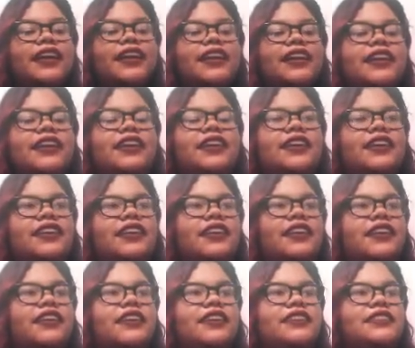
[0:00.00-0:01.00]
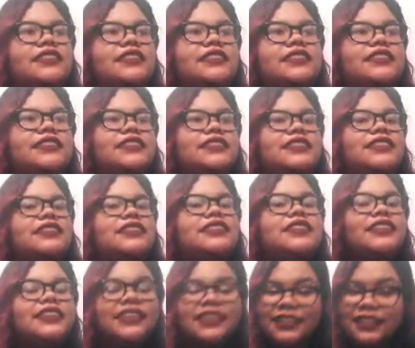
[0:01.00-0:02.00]
And just,
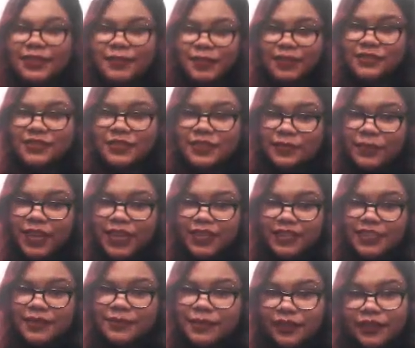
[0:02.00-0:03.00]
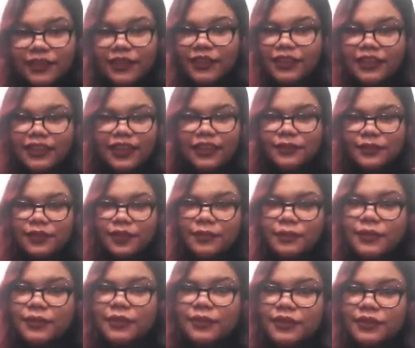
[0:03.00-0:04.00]
Motionless in White and Tim Burton. Like,
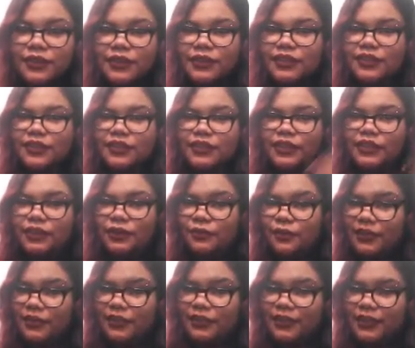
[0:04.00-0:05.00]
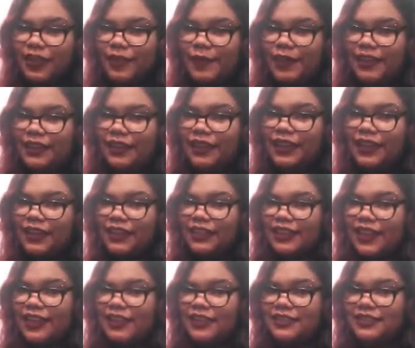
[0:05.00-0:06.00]
what more could you want? I mean,
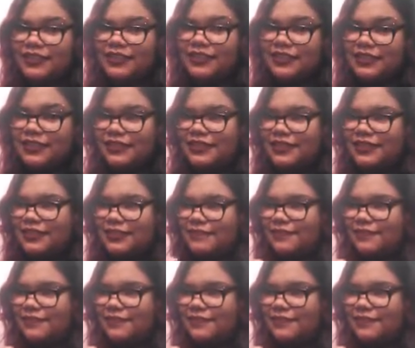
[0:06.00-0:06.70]
that is just,